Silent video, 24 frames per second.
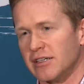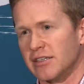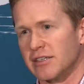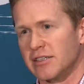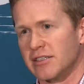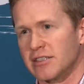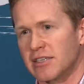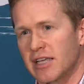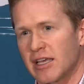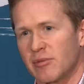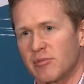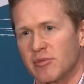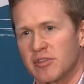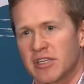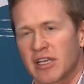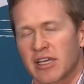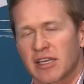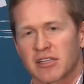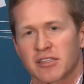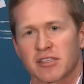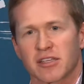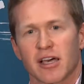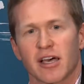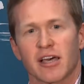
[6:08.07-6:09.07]

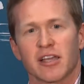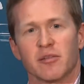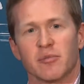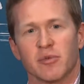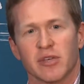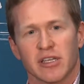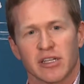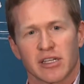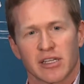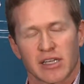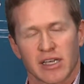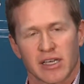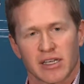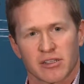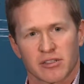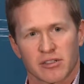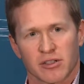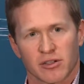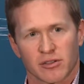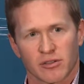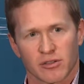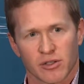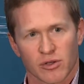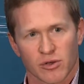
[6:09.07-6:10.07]
same-sex sodomy, in a case
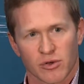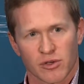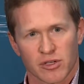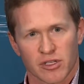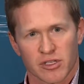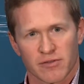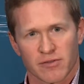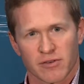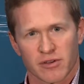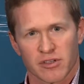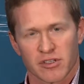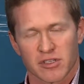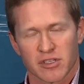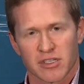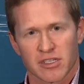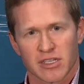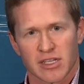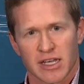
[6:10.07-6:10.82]
called Lawrence versus